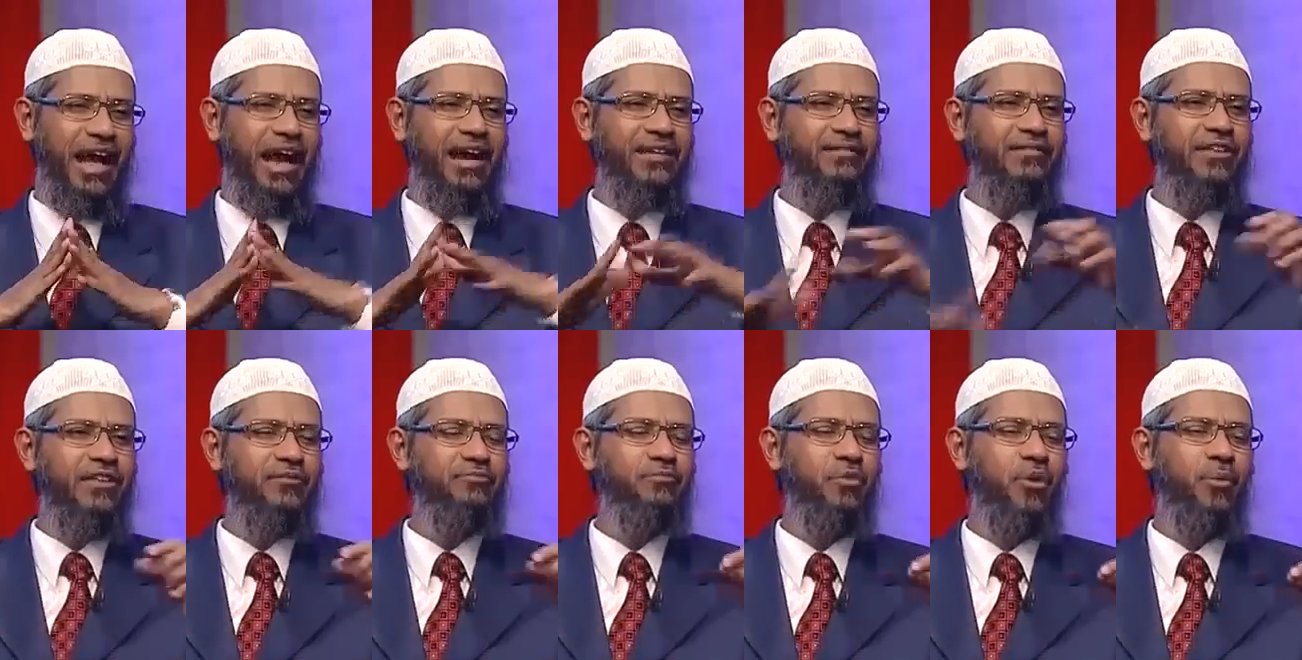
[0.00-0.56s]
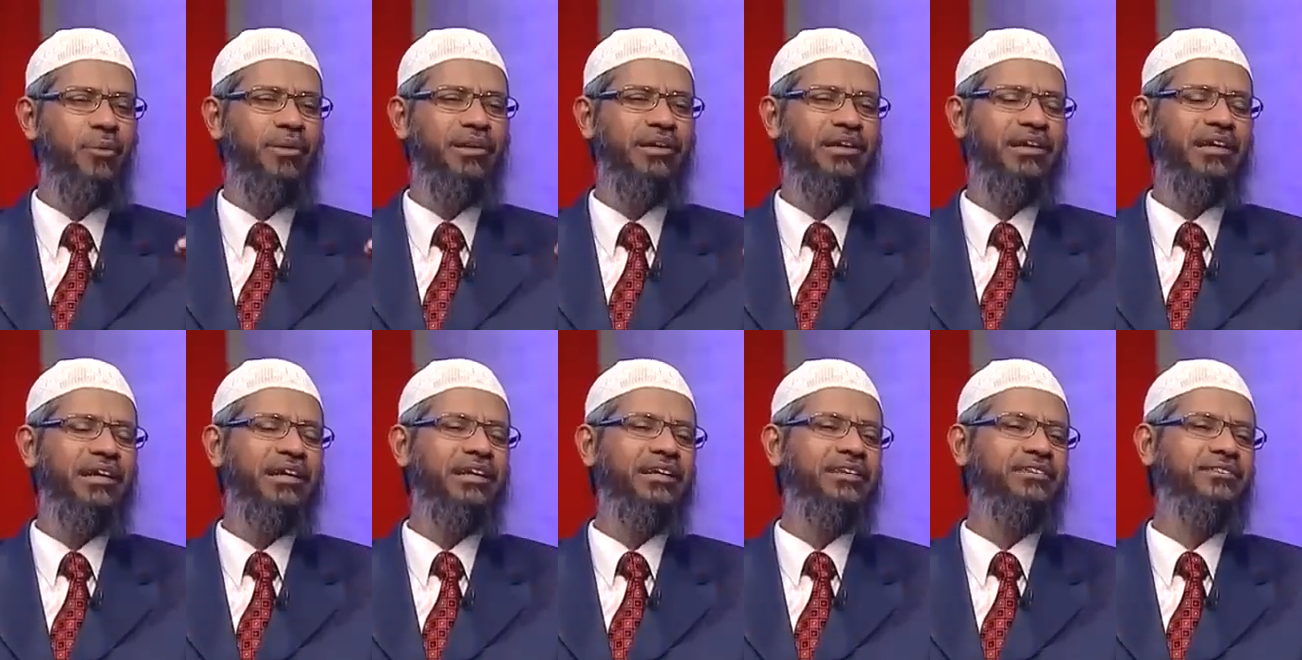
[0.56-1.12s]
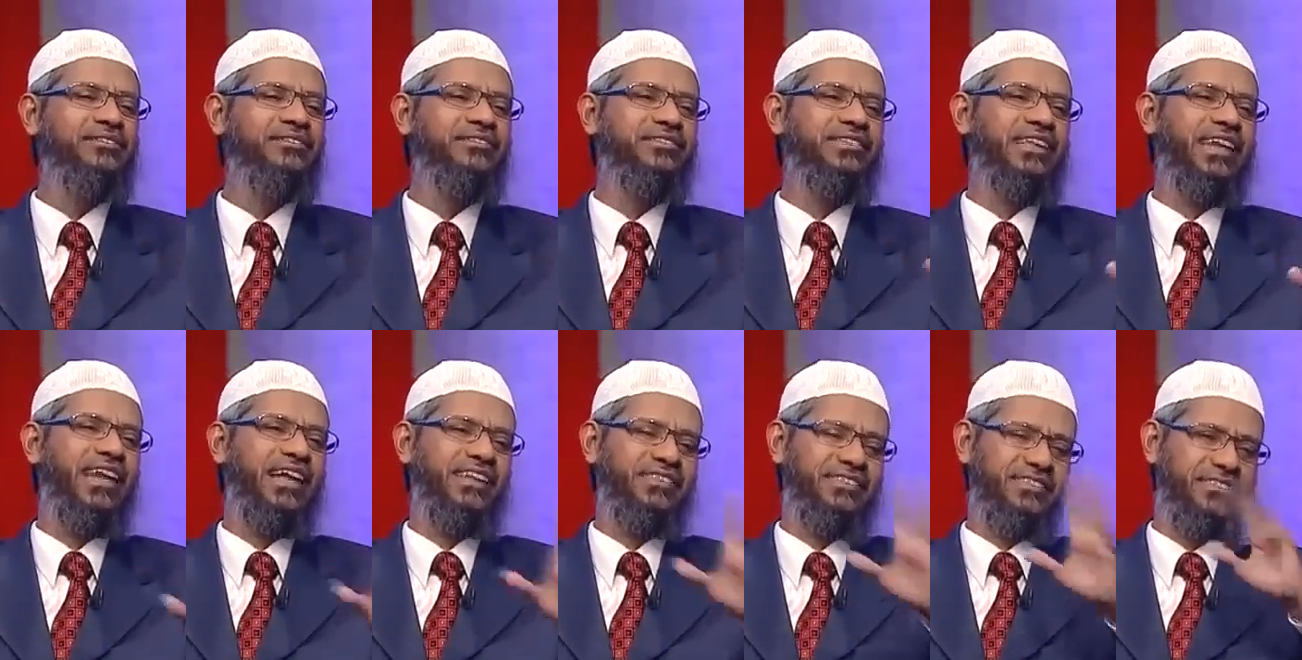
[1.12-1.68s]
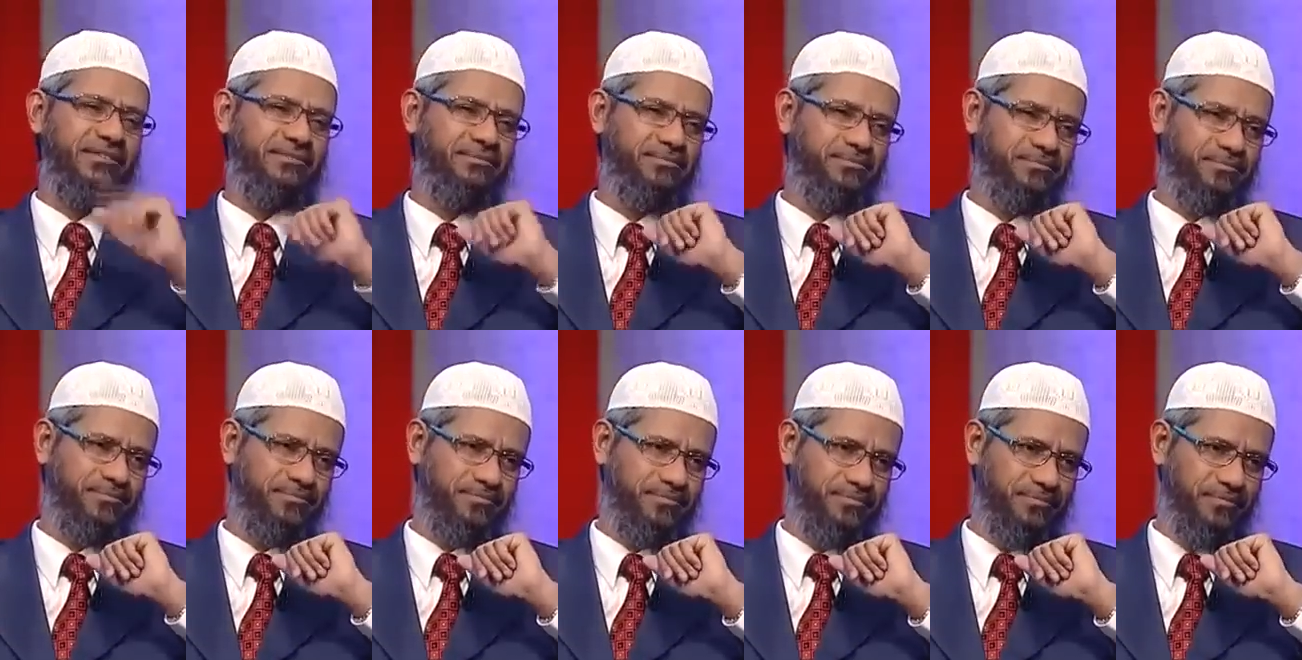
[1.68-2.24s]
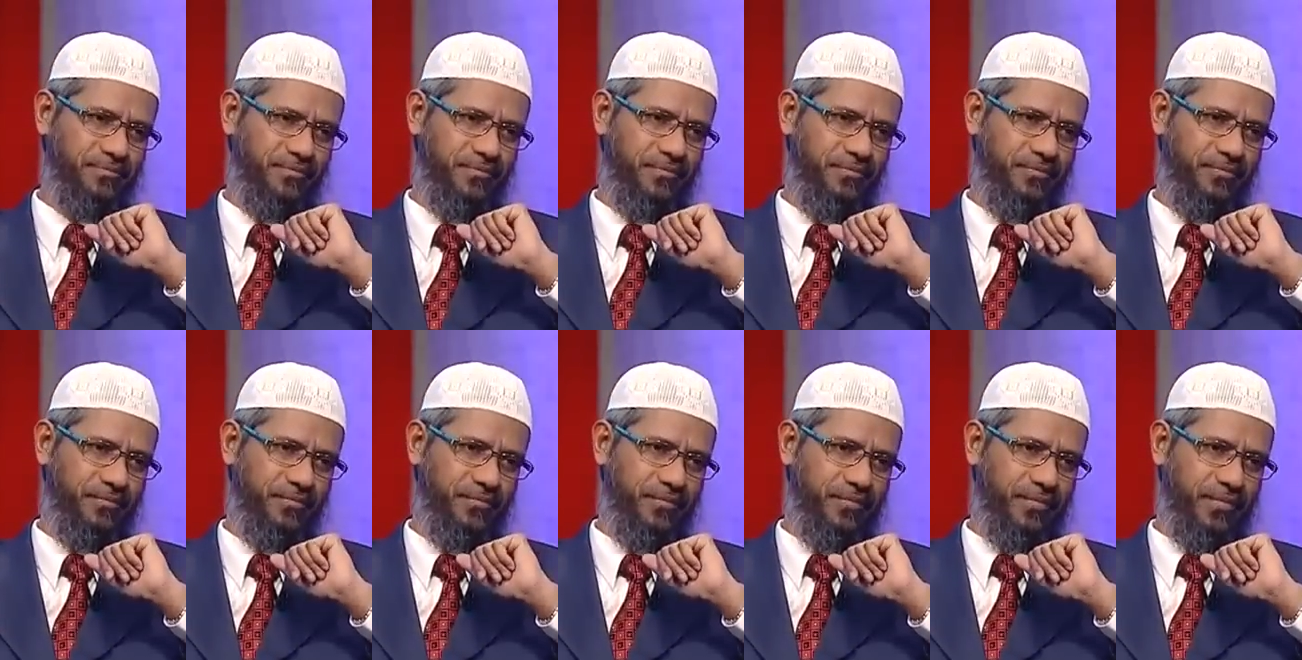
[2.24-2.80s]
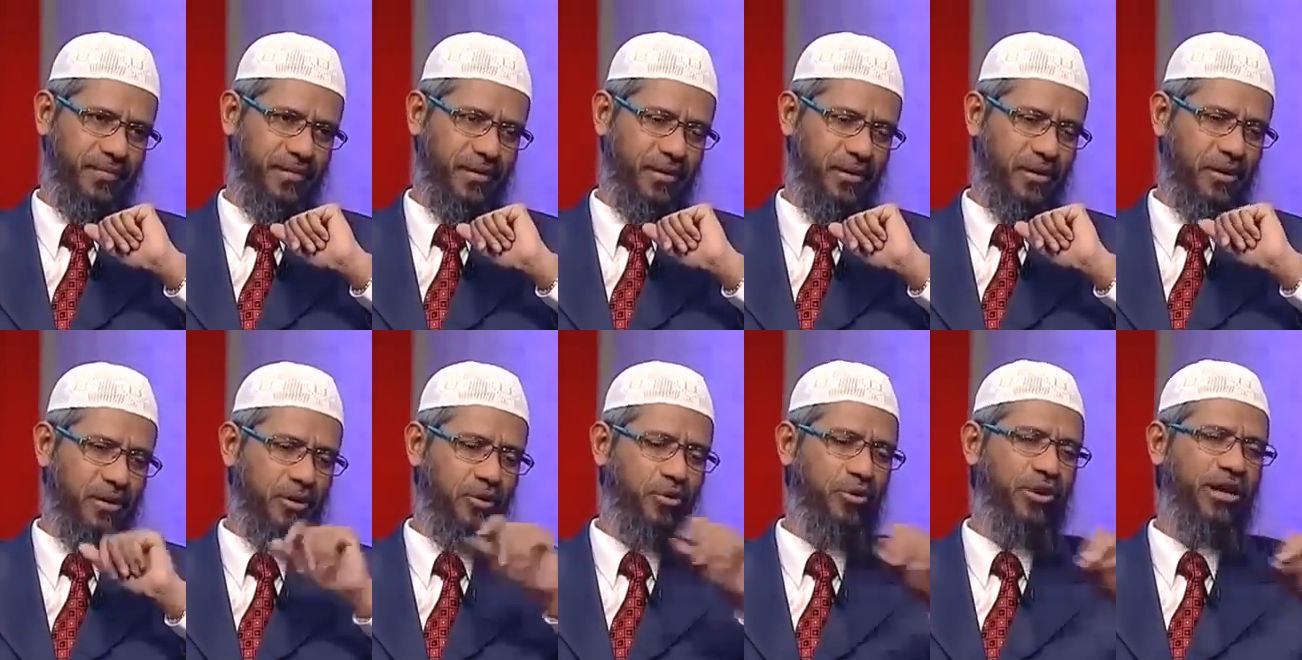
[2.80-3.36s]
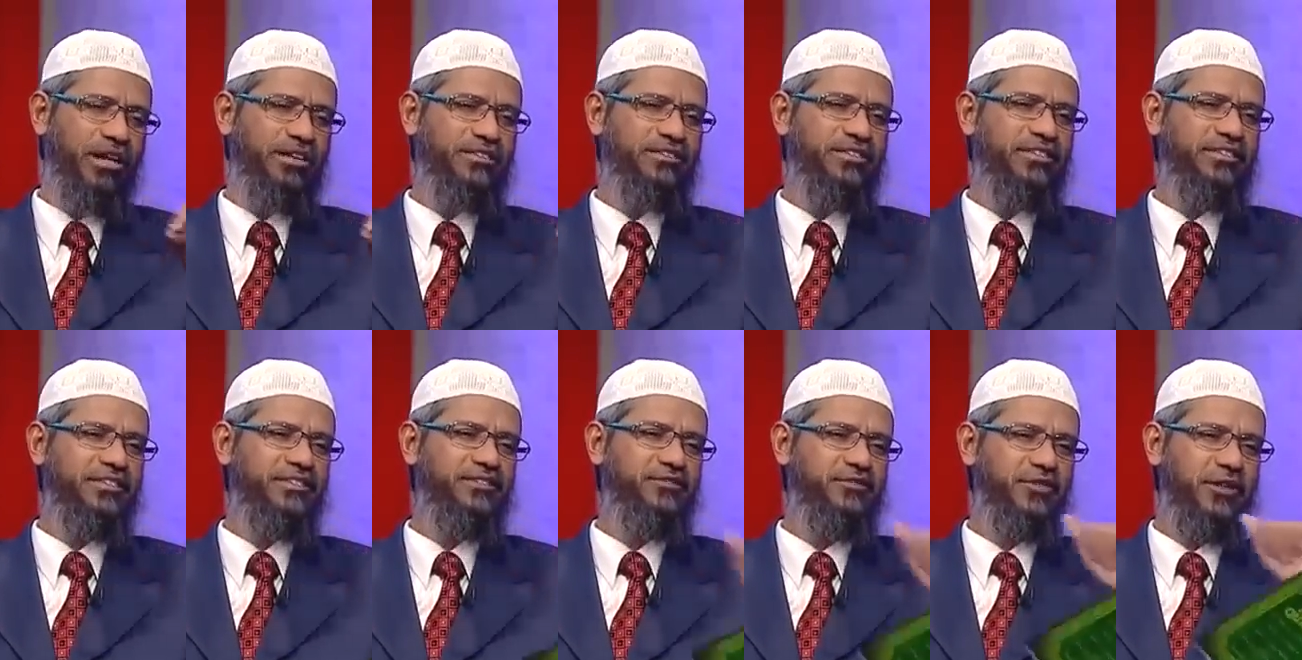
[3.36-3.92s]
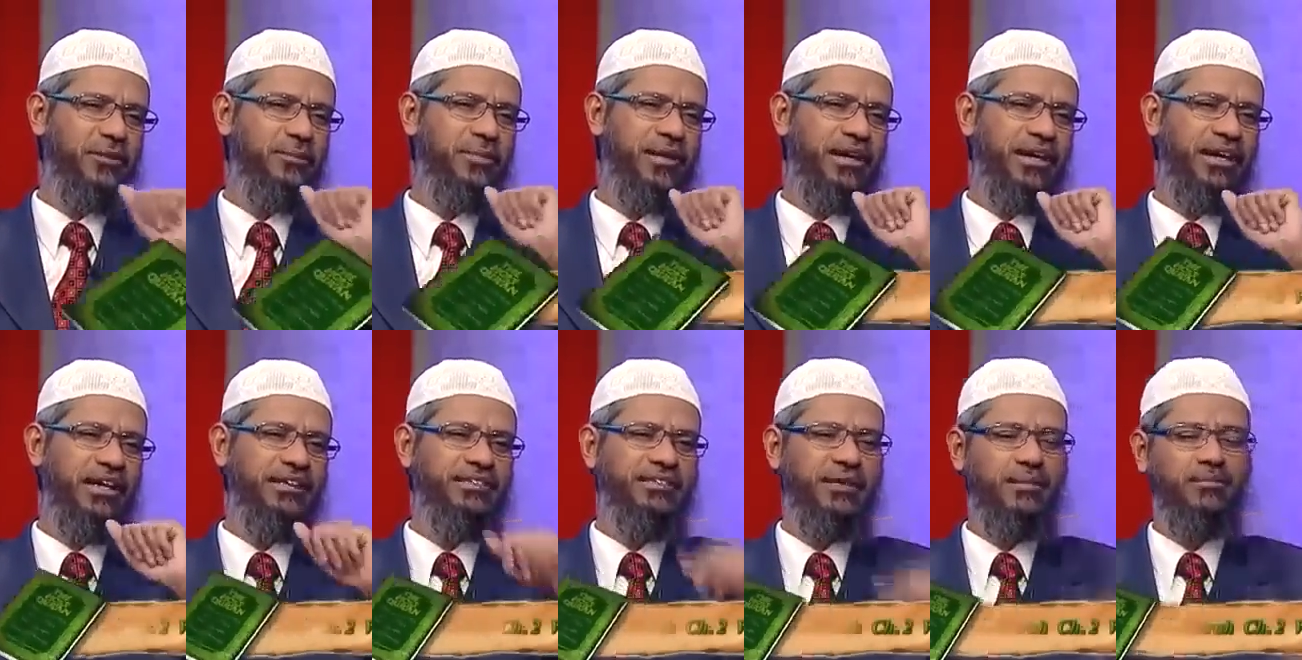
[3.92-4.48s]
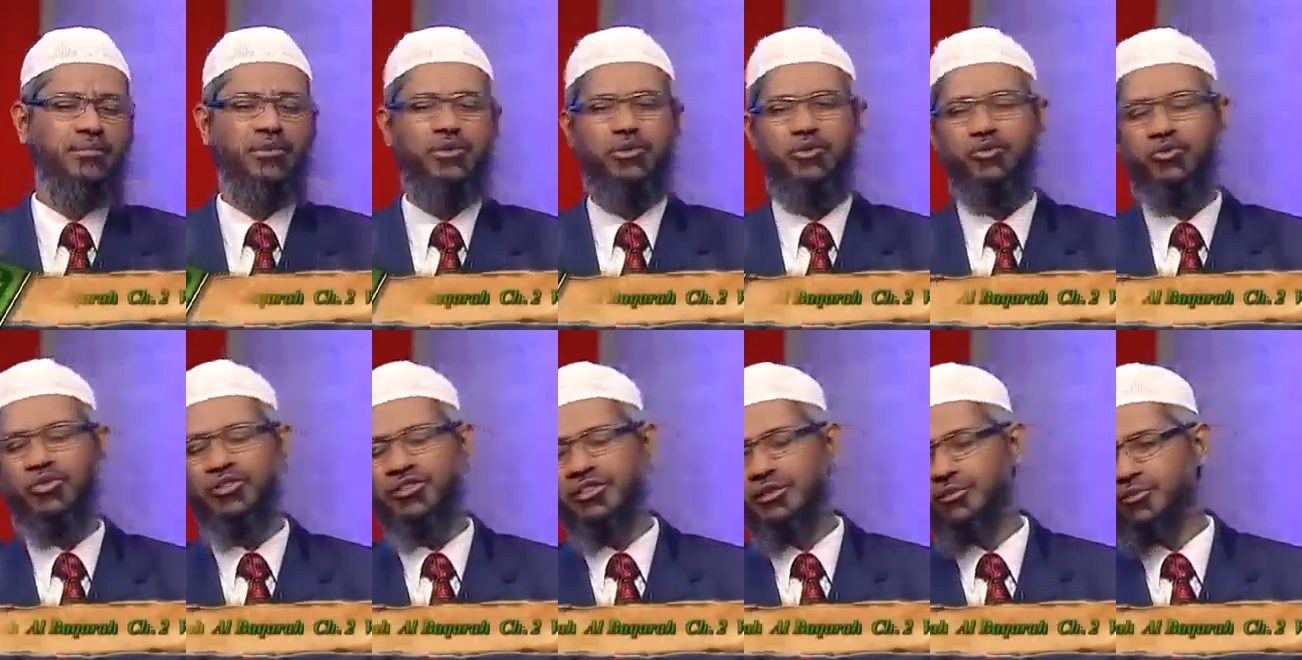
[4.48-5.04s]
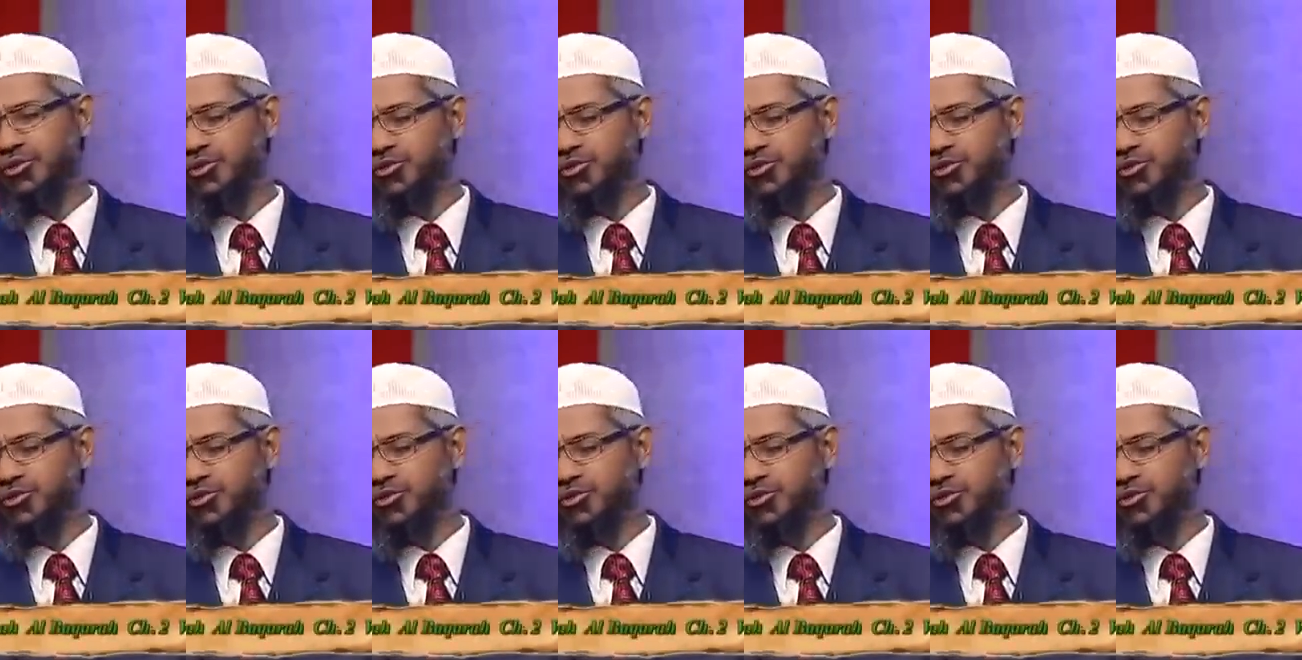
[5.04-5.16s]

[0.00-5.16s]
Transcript: at this moment, it is the last. Quran says in Surah Baqarah, chapter 2, verse